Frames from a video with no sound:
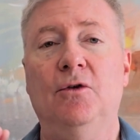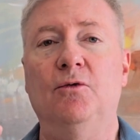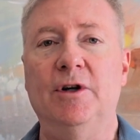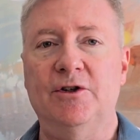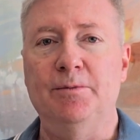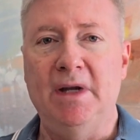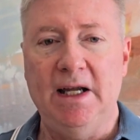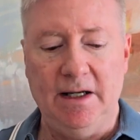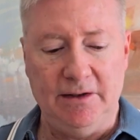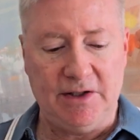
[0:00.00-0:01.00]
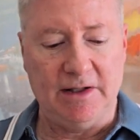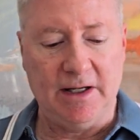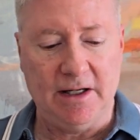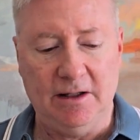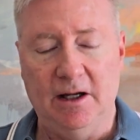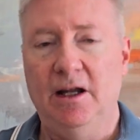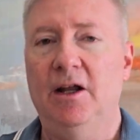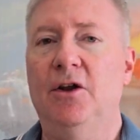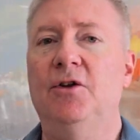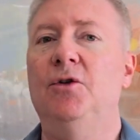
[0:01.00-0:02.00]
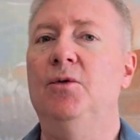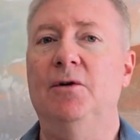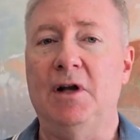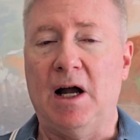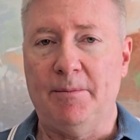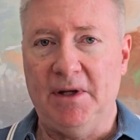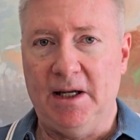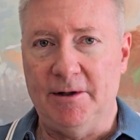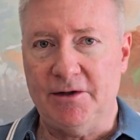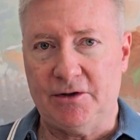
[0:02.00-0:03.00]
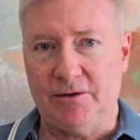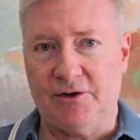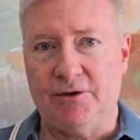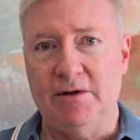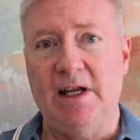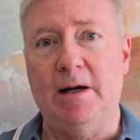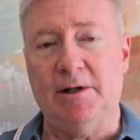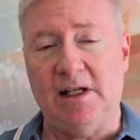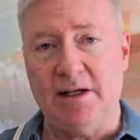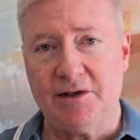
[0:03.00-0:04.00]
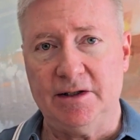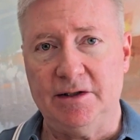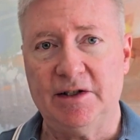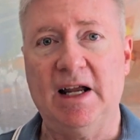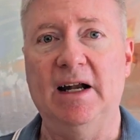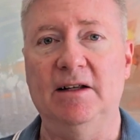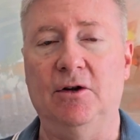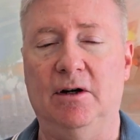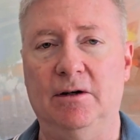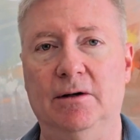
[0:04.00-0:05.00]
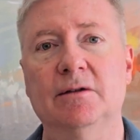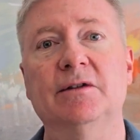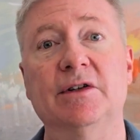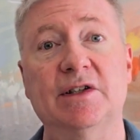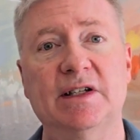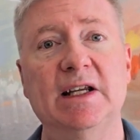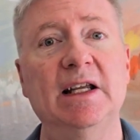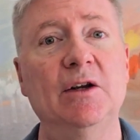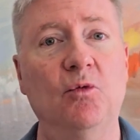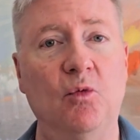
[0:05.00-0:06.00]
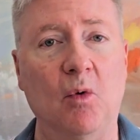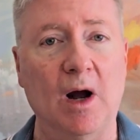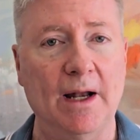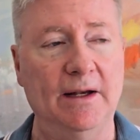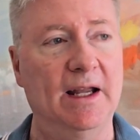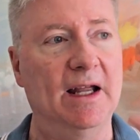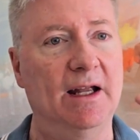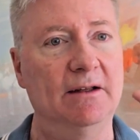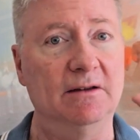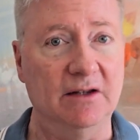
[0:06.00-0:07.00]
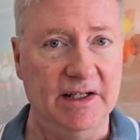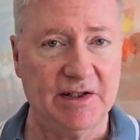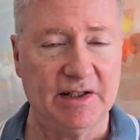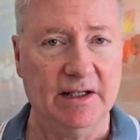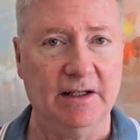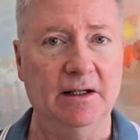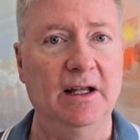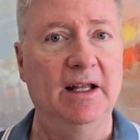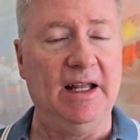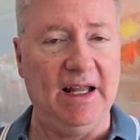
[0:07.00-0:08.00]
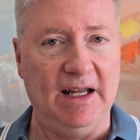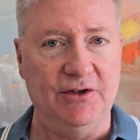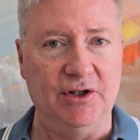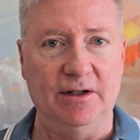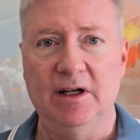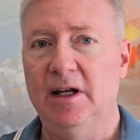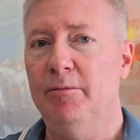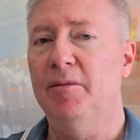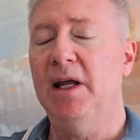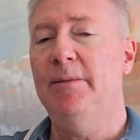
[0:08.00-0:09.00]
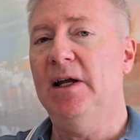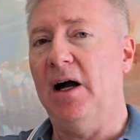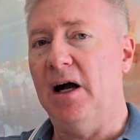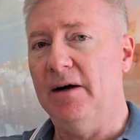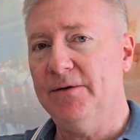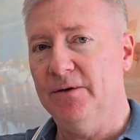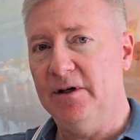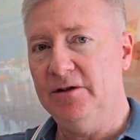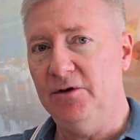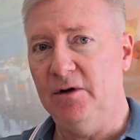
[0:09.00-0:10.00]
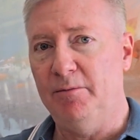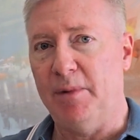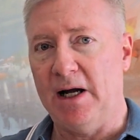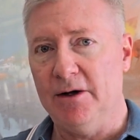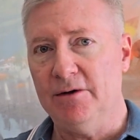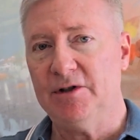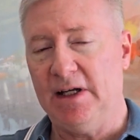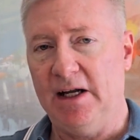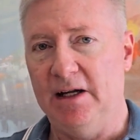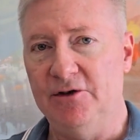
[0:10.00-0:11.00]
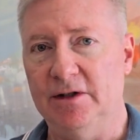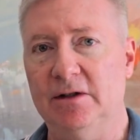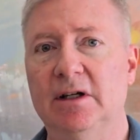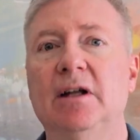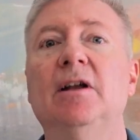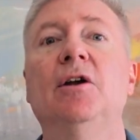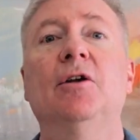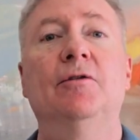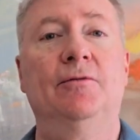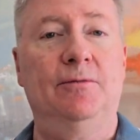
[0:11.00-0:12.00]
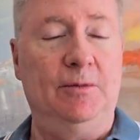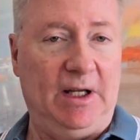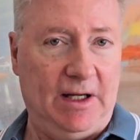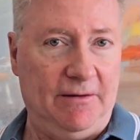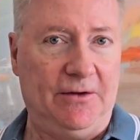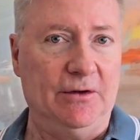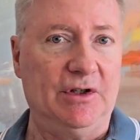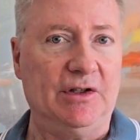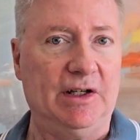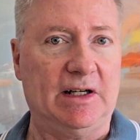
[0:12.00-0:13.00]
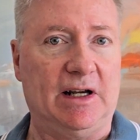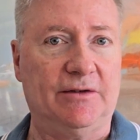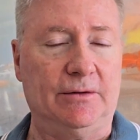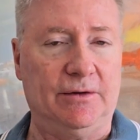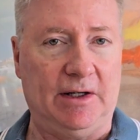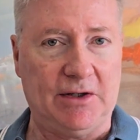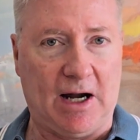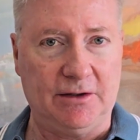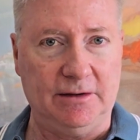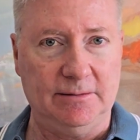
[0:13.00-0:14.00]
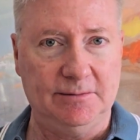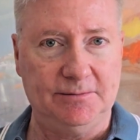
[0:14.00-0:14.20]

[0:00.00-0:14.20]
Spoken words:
which means that you will not be able to search through the MLSs any longer to see what a listing agent may be offering to a buyer's agent if there's a successful transaction.